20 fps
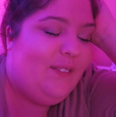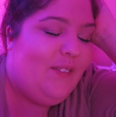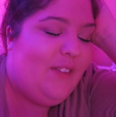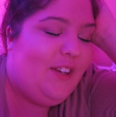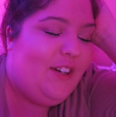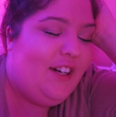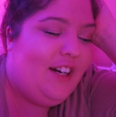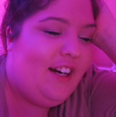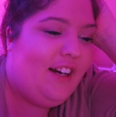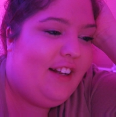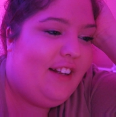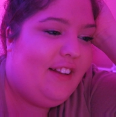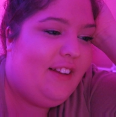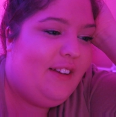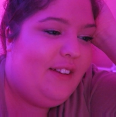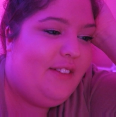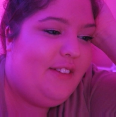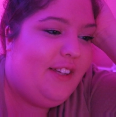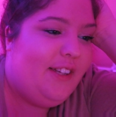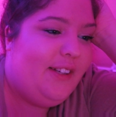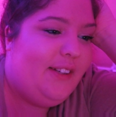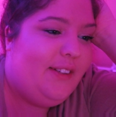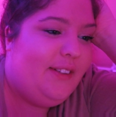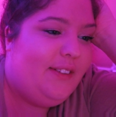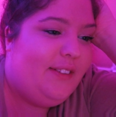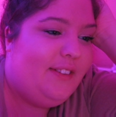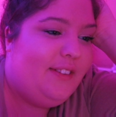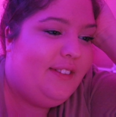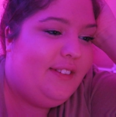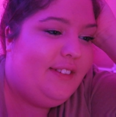Alright, I love you.
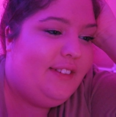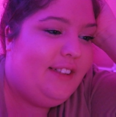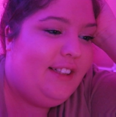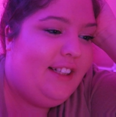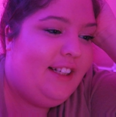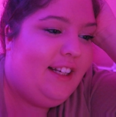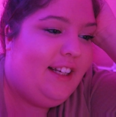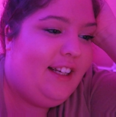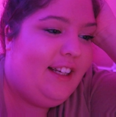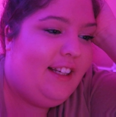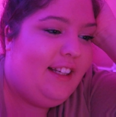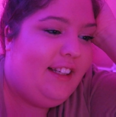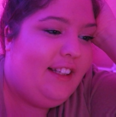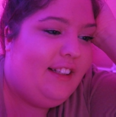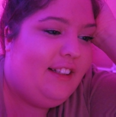Good night.